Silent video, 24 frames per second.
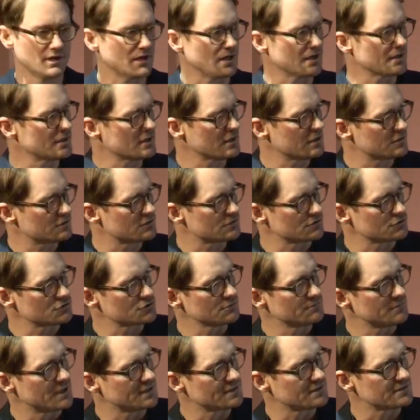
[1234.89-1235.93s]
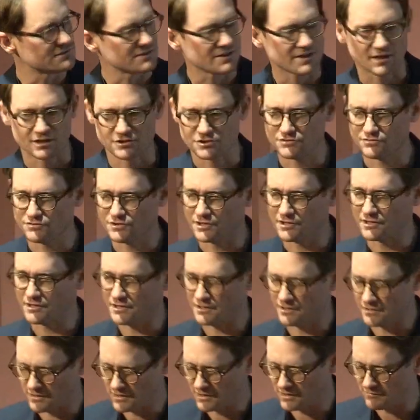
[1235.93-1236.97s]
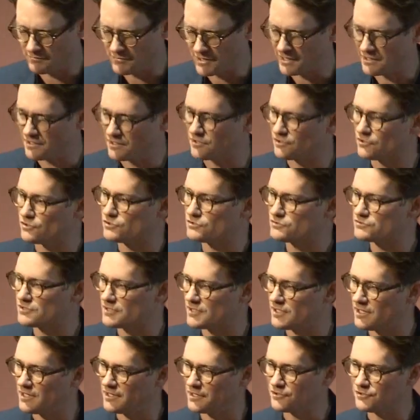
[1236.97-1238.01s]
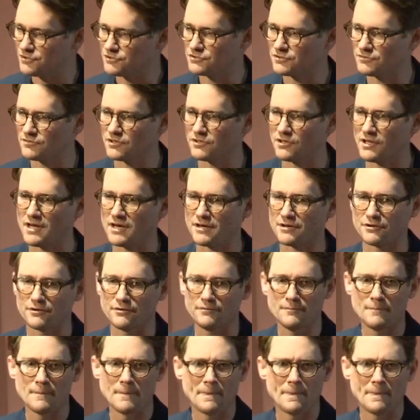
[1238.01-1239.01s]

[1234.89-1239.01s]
I think it's a tremendous adjuvant in many of those areas of the ladder.